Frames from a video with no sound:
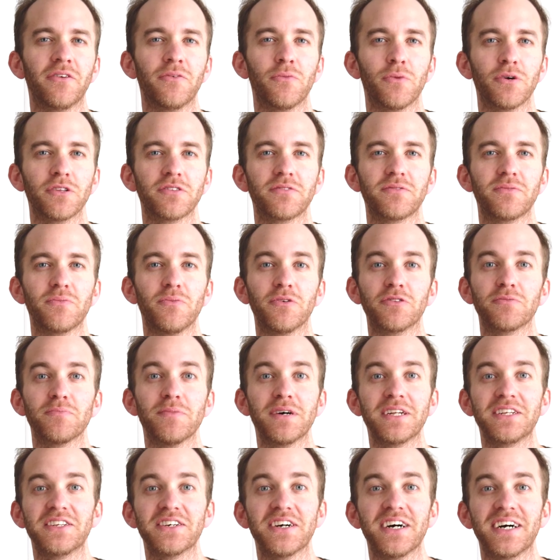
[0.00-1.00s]
What's
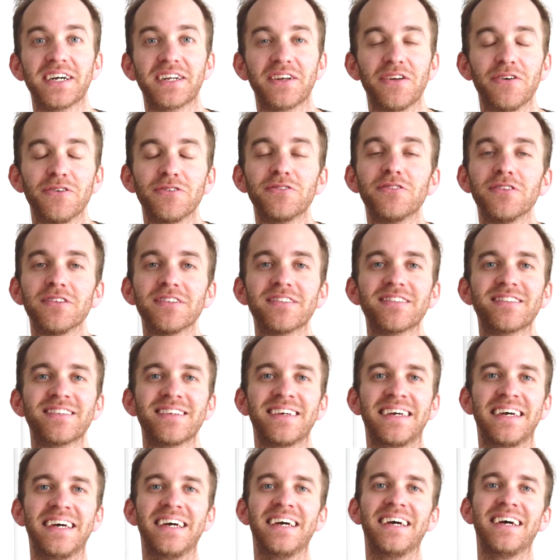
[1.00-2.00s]
my diagnosis?
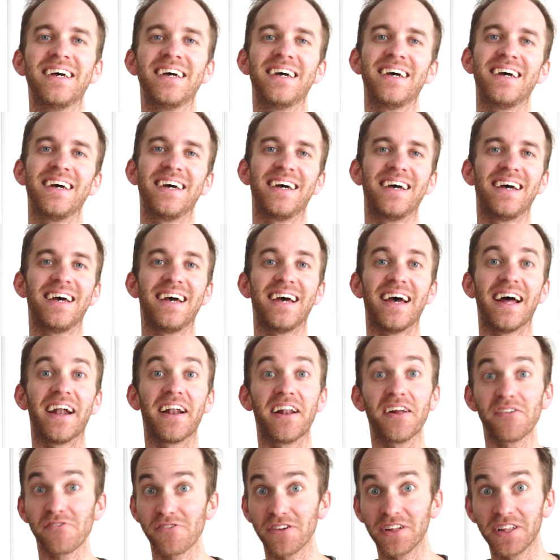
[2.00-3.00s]
And I
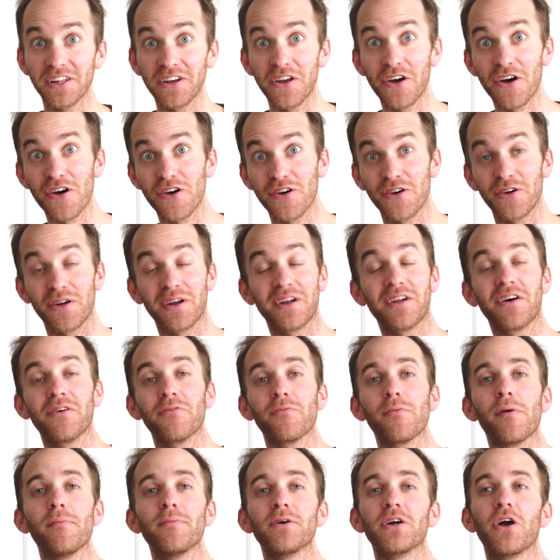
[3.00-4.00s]
didn't really know, and I
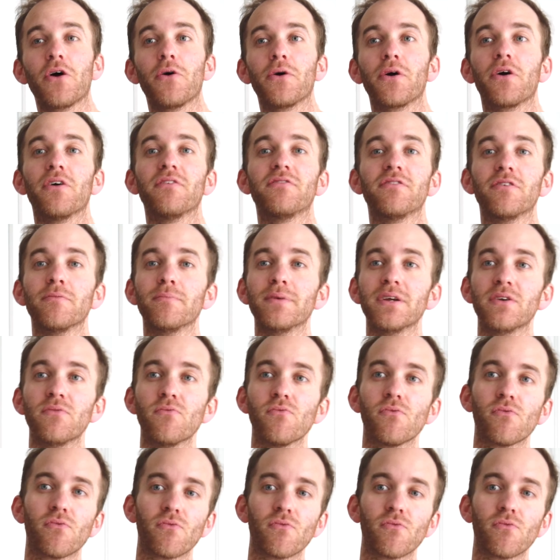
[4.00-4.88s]
remember going off on a big